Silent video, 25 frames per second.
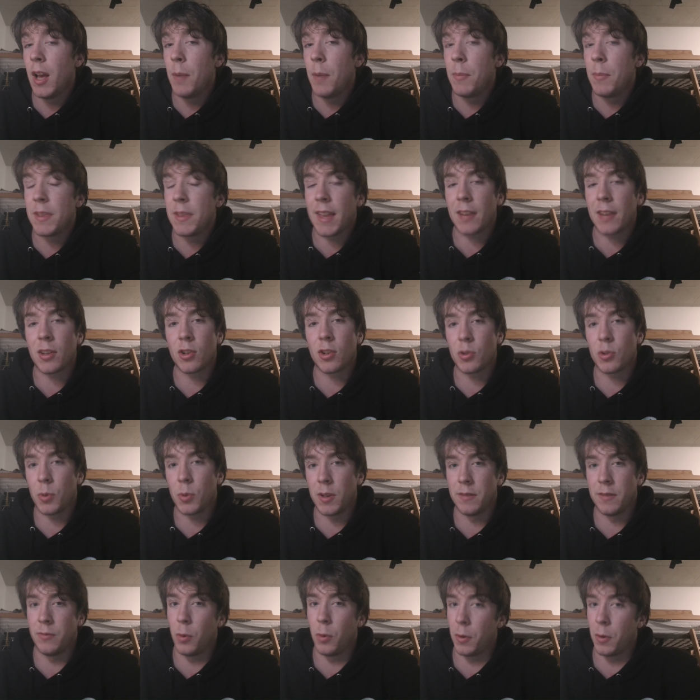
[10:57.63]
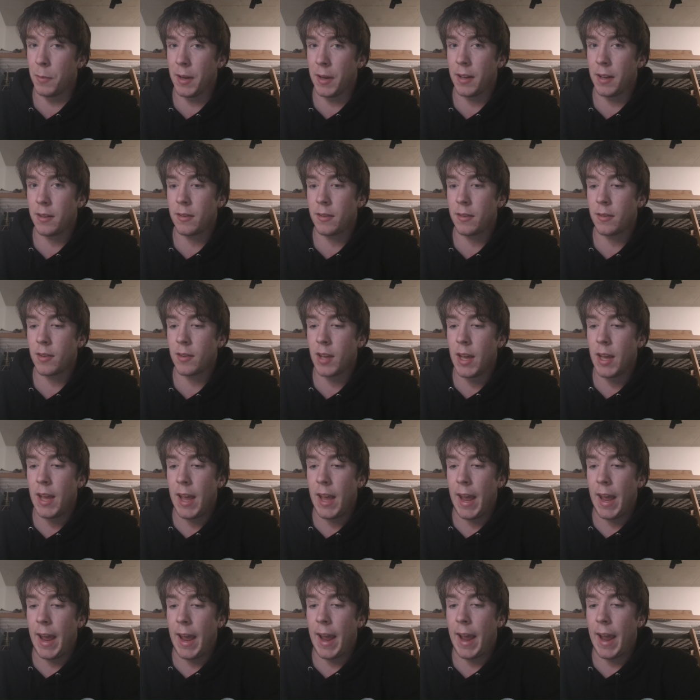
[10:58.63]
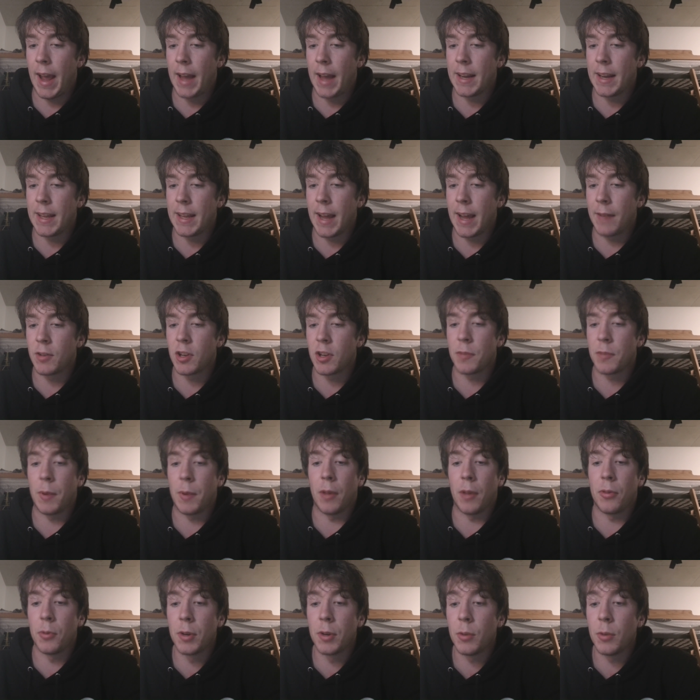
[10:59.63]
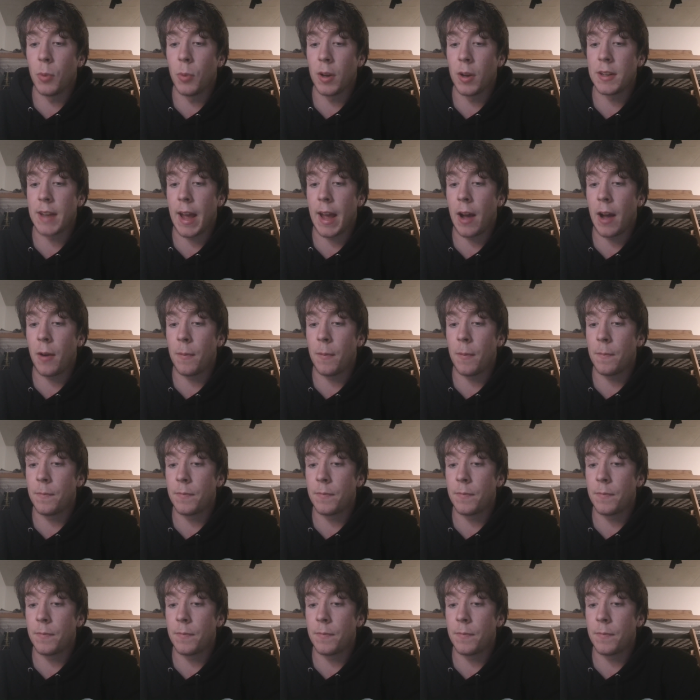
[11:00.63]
but that's on 24 minutes and he averages about 31 now.